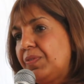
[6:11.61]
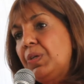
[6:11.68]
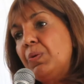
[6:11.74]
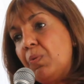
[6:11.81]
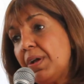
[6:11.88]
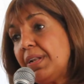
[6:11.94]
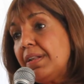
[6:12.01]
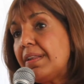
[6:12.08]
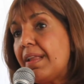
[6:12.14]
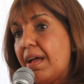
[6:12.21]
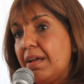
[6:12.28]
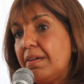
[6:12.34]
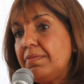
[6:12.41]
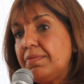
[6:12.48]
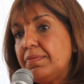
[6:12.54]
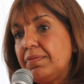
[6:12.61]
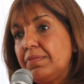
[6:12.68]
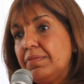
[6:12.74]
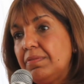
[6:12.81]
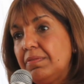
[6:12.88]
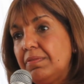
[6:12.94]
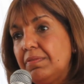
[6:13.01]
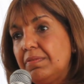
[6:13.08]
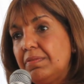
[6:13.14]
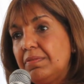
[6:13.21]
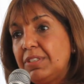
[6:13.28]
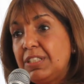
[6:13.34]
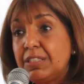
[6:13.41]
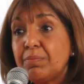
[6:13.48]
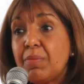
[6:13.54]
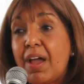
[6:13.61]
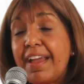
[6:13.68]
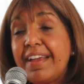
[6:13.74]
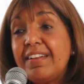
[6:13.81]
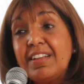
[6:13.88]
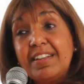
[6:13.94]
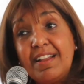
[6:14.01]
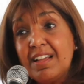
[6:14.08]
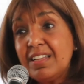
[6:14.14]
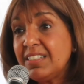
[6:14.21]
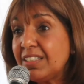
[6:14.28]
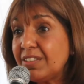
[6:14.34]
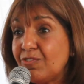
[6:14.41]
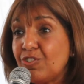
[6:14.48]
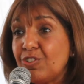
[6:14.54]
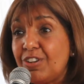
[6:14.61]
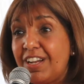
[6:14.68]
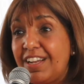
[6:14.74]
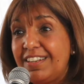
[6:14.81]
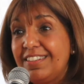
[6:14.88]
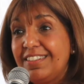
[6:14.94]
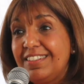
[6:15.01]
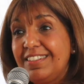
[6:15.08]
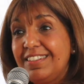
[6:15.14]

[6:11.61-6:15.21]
You want love? Smile and ask for it.